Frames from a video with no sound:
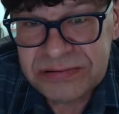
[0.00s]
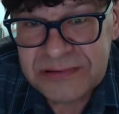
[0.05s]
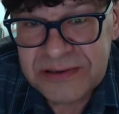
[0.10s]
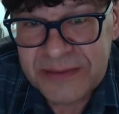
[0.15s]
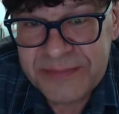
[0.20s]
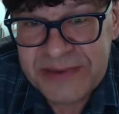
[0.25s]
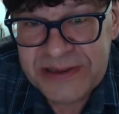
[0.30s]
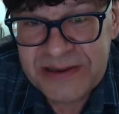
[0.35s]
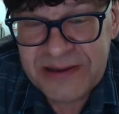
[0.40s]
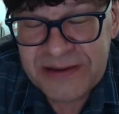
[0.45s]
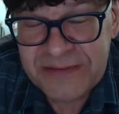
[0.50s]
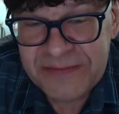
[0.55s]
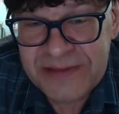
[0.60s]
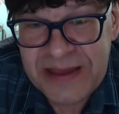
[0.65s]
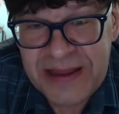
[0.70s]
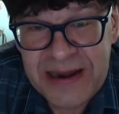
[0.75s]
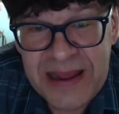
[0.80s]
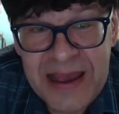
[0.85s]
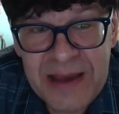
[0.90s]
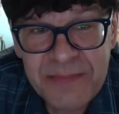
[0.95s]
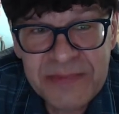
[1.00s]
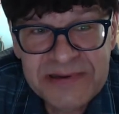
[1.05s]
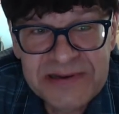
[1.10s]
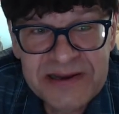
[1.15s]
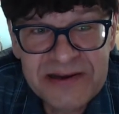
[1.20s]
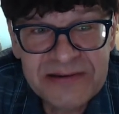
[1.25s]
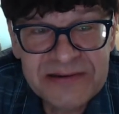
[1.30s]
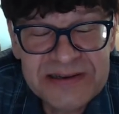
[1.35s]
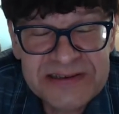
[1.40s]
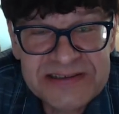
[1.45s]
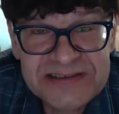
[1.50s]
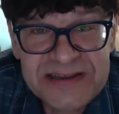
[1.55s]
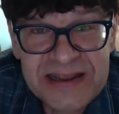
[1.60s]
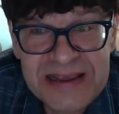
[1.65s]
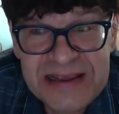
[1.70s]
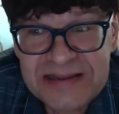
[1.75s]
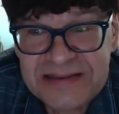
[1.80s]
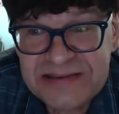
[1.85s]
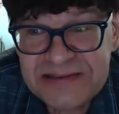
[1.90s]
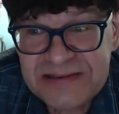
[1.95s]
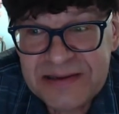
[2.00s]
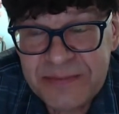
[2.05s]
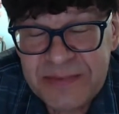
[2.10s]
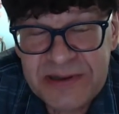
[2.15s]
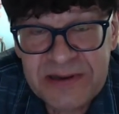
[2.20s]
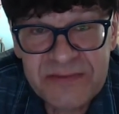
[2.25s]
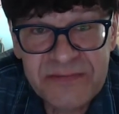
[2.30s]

I mean, if that happened here in the States, I mean,